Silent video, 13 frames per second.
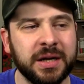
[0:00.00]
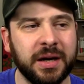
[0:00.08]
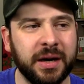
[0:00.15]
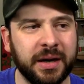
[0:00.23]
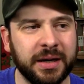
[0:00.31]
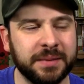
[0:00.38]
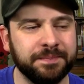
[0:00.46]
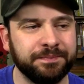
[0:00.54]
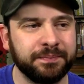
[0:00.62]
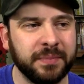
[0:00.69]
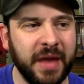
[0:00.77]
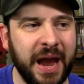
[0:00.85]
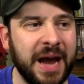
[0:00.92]
uh,
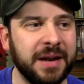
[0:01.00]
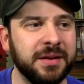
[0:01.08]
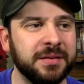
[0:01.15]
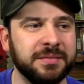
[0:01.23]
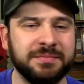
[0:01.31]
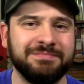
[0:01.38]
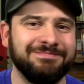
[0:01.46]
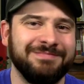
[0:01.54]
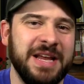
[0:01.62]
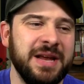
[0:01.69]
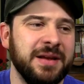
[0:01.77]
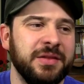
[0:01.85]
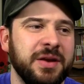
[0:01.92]
and
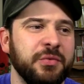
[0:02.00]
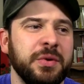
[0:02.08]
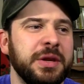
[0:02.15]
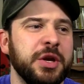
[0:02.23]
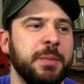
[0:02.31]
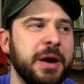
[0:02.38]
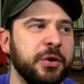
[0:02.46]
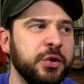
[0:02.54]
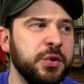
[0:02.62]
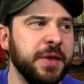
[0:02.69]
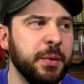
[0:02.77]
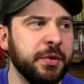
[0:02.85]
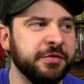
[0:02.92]
he, really, no matter
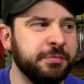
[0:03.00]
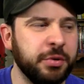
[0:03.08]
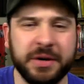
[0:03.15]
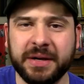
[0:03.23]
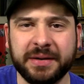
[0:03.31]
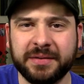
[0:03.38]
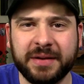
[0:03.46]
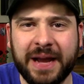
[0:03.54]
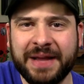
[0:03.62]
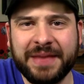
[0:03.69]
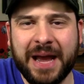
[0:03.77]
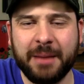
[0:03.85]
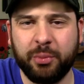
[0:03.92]
who they would have put in
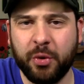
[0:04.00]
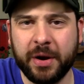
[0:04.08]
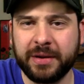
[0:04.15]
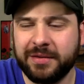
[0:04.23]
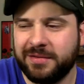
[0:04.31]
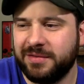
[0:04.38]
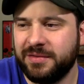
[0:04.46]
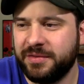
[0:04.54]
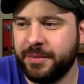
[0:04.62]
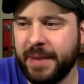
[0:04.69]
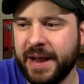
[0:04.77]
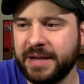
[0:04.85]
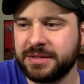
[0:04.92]
at that point, the
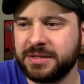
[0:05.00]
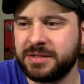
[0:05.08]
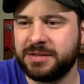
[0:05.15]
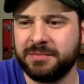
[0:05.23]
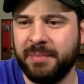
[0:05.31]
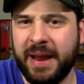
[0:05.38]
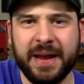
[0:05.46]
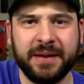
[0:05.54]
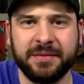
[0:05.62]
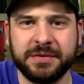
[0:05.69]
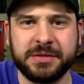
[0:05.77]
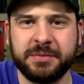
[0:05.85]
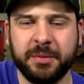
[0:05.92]
Masked
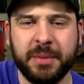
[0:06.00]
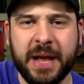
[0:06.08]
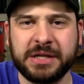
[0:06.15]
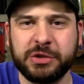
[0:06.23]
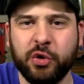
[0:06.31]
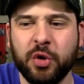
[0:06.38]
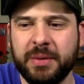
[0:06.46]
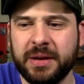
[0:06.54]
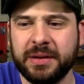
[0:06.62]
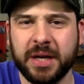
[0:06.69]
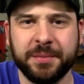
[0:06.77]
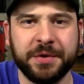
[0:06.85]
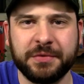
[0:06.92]
Man, this, the Black
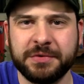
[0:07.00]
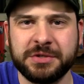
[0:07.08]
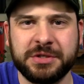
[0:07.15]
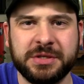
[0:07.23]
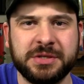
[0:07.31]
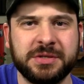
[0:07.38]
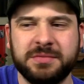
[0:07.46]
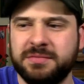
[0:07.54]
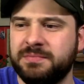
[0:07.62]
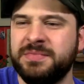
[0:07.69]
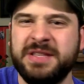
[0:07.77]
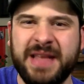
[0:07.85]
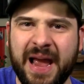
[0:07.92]
Scorpion gimmick was just
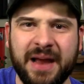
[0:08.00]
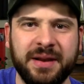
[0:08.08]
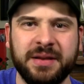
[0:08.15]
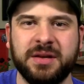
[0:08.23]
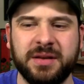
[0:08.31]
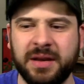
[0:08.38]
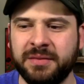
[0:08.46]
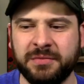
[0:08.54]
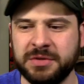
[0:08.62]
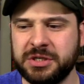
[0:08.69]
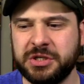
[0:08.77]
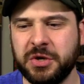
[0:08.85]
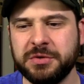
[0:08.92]
dead. It, it
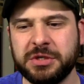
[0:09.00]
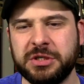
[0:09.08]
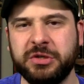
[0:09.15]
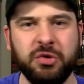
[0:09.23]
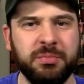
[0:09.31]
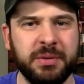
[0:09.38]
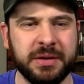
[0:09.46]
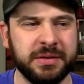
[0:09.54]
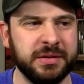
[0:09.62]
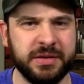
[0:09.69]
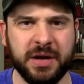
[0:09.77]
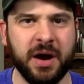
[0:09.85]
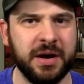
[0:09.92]
was so stupid
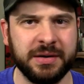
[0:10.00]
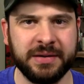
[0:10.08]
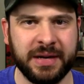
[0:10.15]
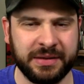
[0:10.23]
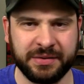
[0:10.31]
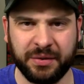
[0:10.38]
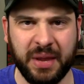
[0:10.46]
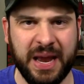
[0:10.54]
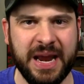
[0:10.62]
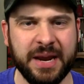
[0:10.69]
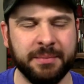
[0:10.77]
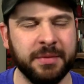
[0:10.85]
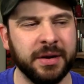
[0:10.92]
and done and
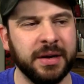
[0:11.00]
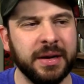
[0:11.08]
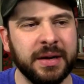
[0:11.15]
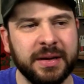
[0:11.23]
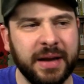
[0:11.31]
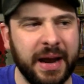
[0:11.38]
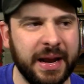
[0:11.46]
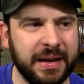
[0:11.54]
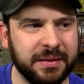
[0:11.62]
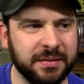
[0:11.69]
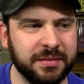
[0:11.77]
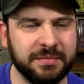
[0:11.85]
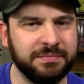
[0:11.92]
lame
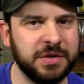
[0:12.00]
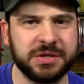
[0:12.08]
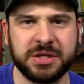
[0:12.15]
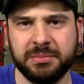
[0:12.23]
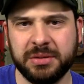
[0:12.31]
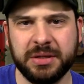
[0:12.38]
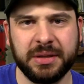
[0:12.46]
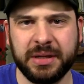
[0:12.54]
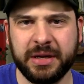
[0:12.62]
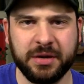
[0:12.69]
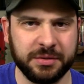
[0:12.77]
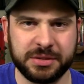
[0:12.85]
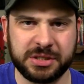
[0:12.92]
and just completely
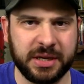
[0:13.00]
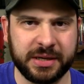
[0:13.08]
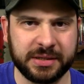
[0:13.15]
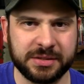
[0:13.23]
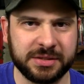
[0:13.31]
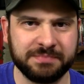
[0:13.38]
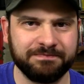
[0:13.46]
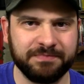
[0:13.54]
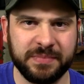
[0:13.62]
killed Sting's